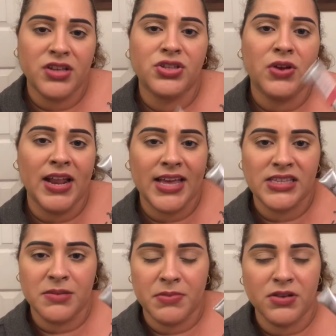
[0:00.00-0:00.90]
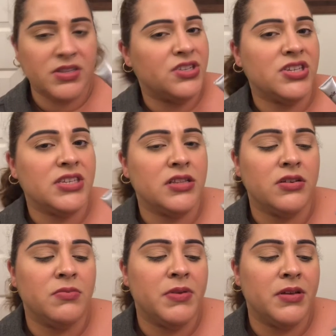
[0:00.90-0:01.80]
So I like to build it just a
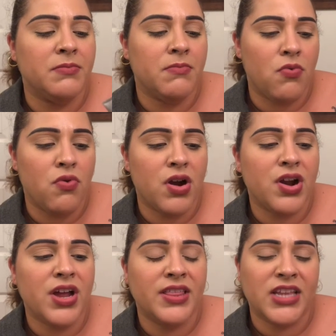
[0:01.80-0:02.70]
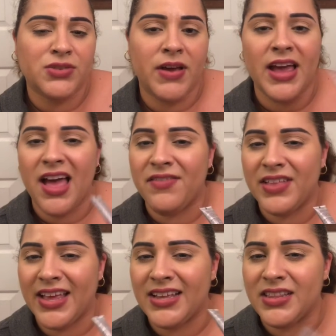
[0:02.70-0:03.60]
little bit more, and that's why I have it
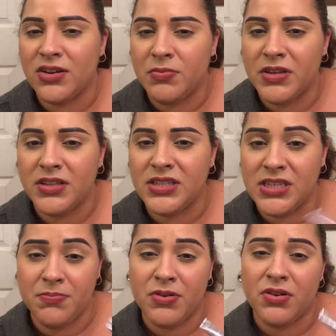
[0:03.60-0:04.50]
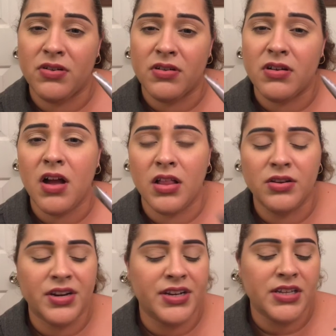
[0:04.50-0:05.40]
like a little bit deeper color
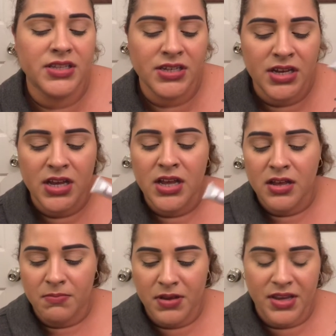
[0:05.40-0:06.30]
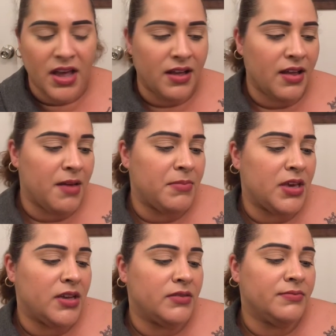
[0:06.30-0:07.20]
in it. But yeah, I
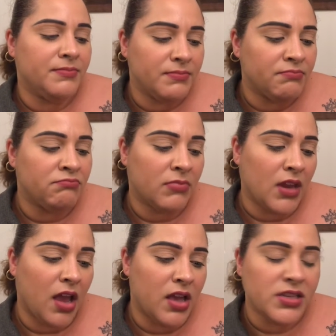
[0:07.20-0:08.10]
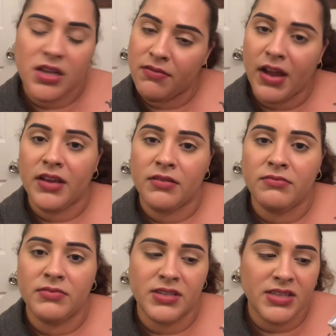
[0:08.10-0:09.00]
mean, it's all right.
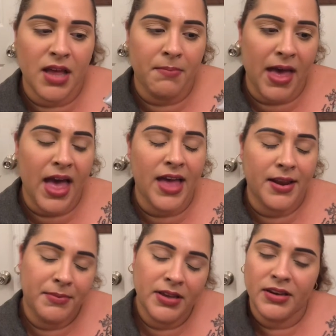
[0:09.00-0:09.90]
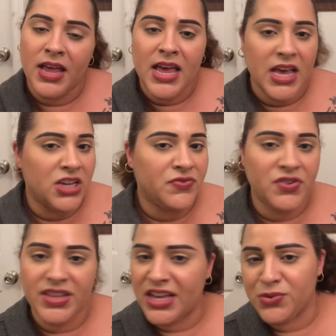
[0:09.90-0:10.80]
It's not bad. I mean, it's for
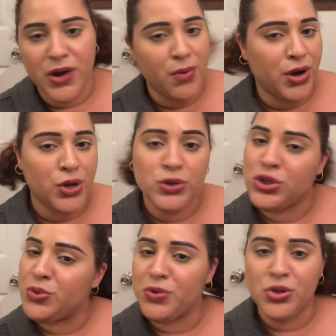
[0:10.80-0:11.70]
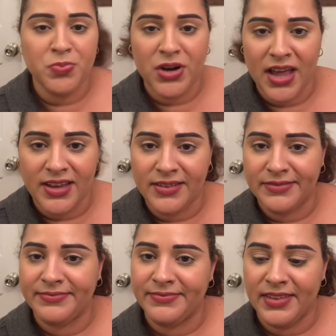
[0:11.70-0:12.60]
days where I want to go super duper light,
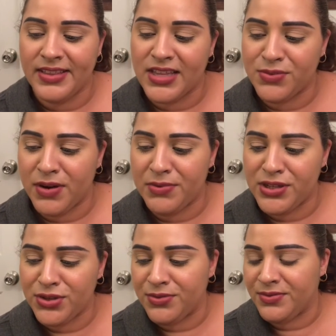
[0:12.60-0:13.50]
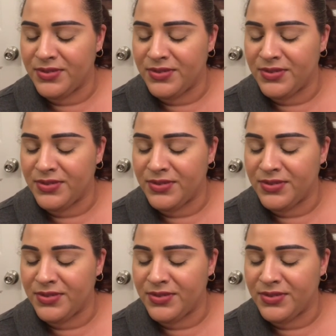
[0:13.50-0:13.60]
and that's what we do.